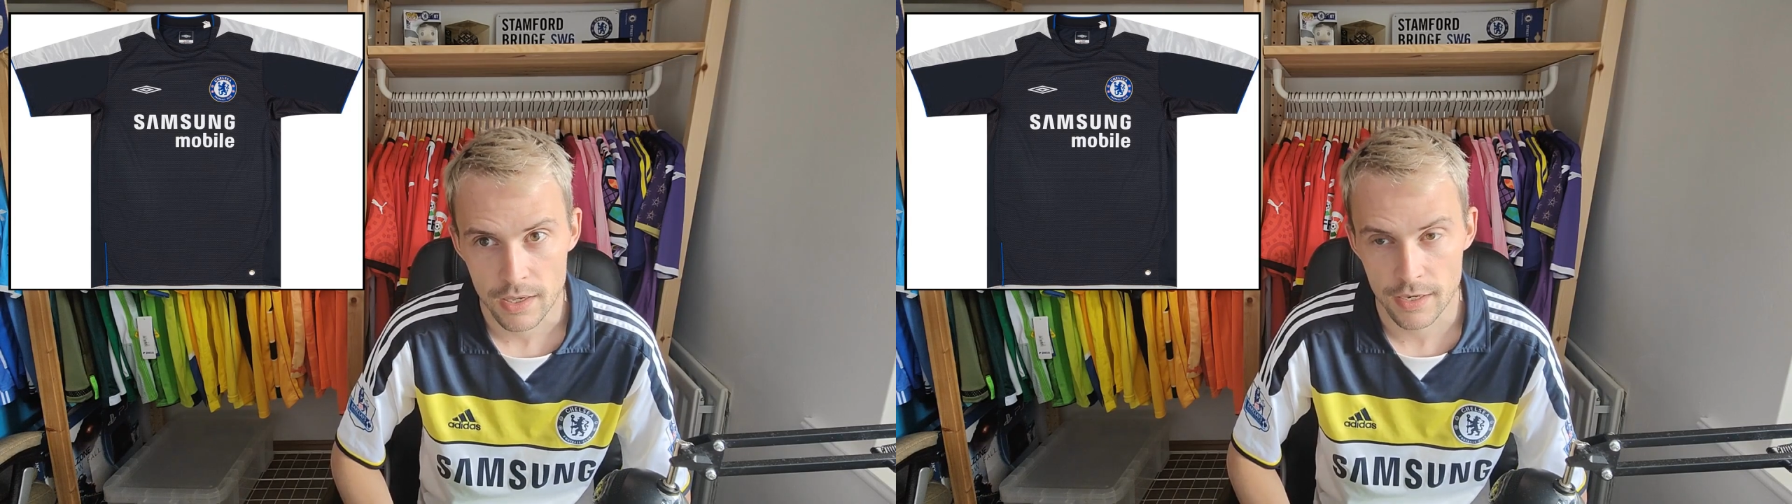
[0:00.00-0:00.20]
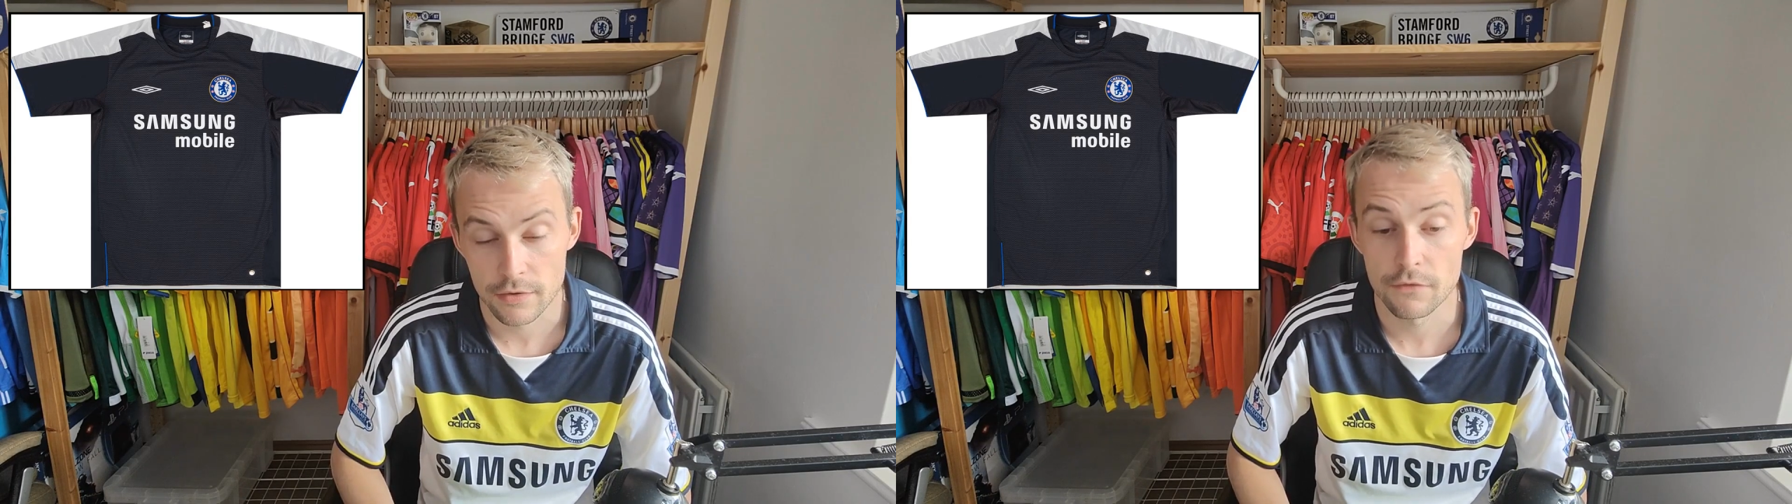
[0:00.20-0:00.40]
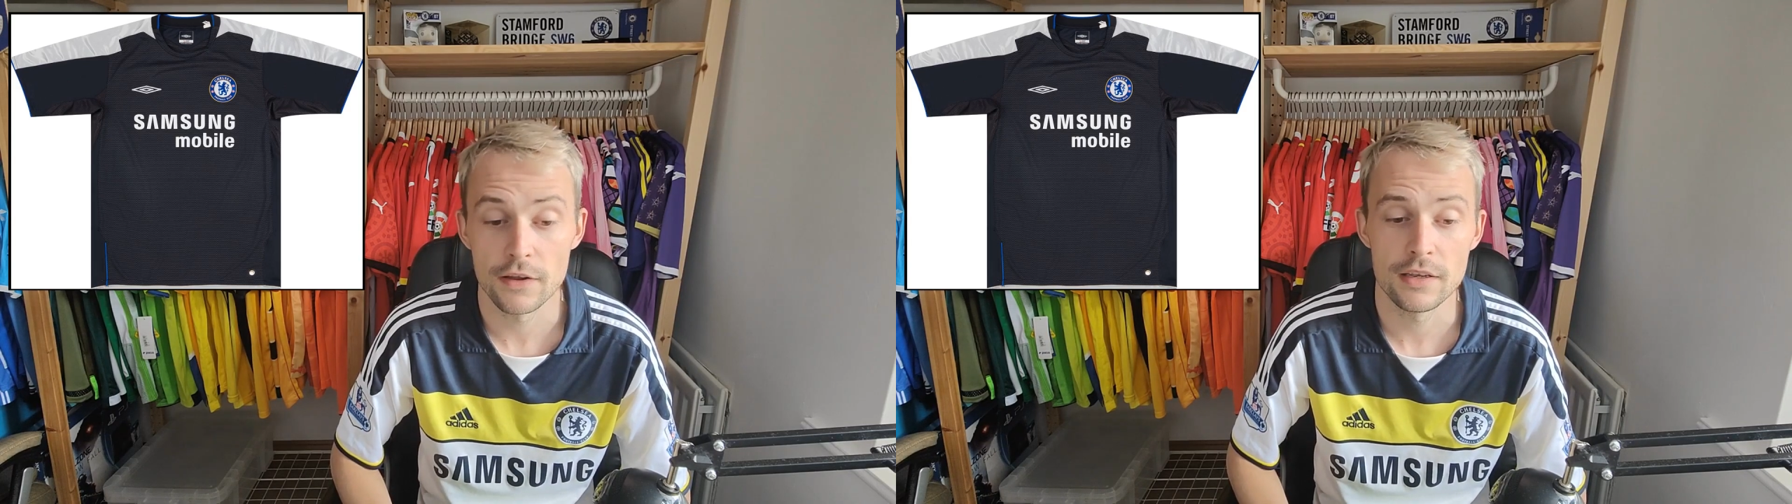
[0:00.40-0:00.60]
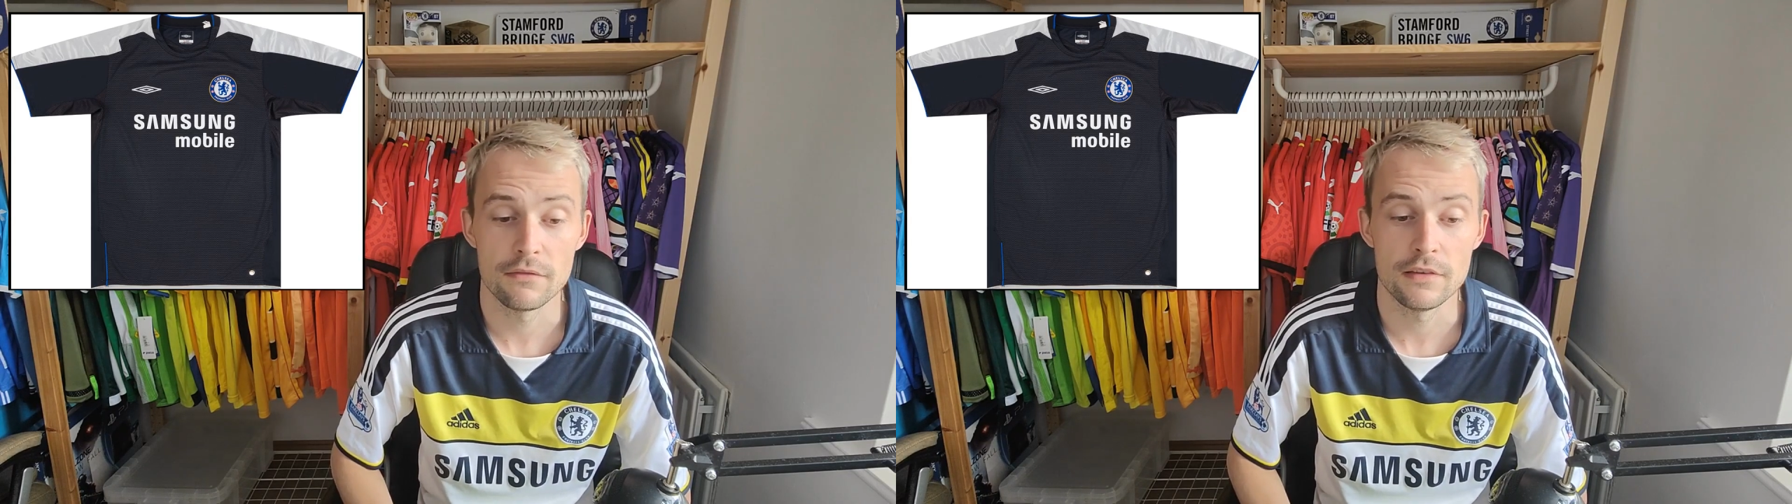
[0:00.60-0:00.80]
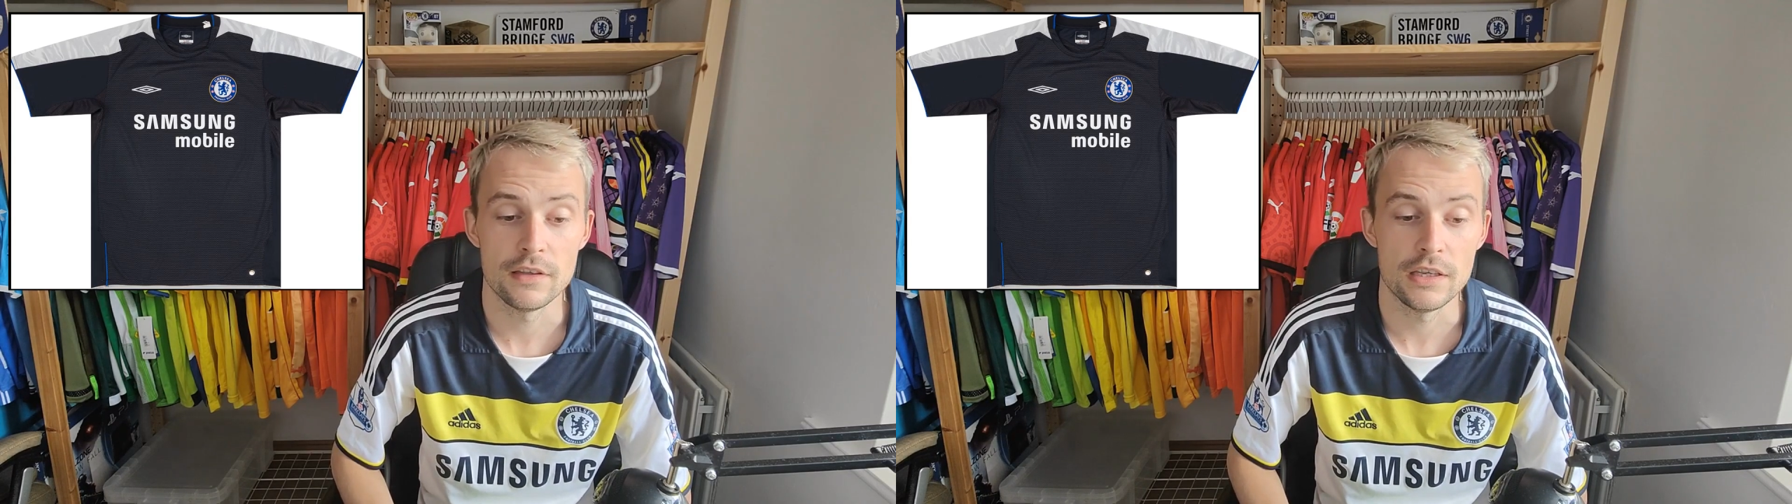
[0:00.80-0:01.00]
and it's
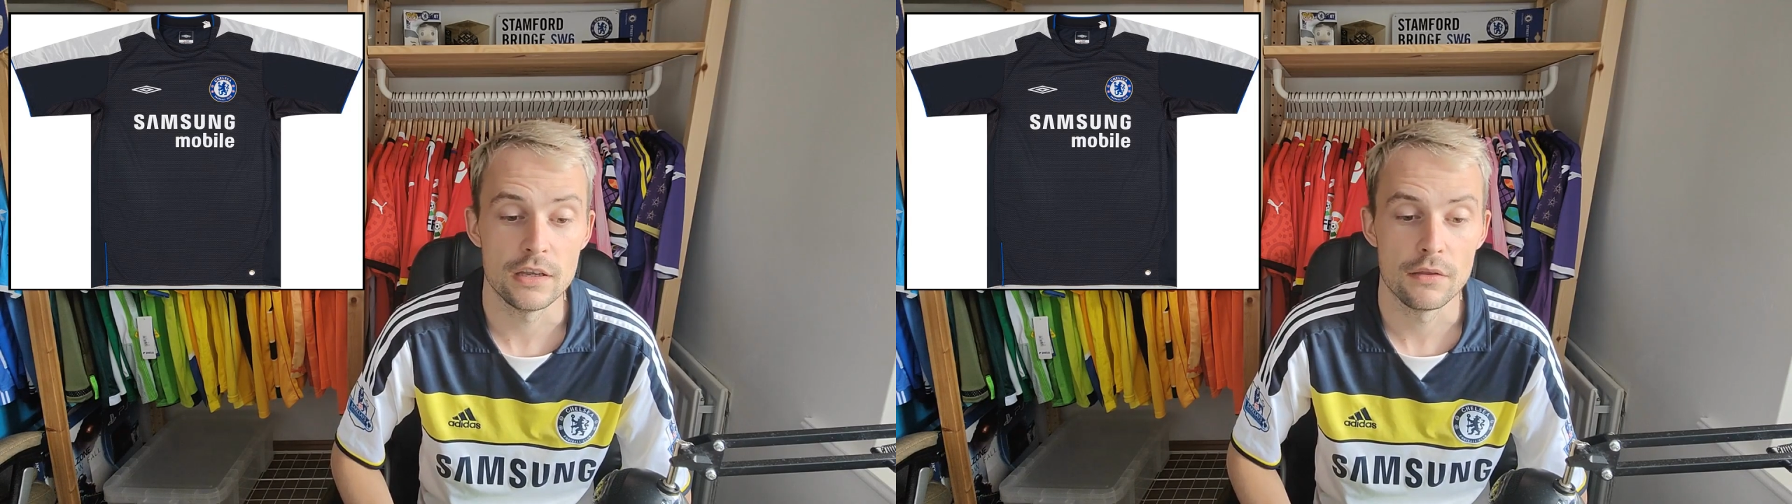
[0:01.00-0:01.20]
effectively the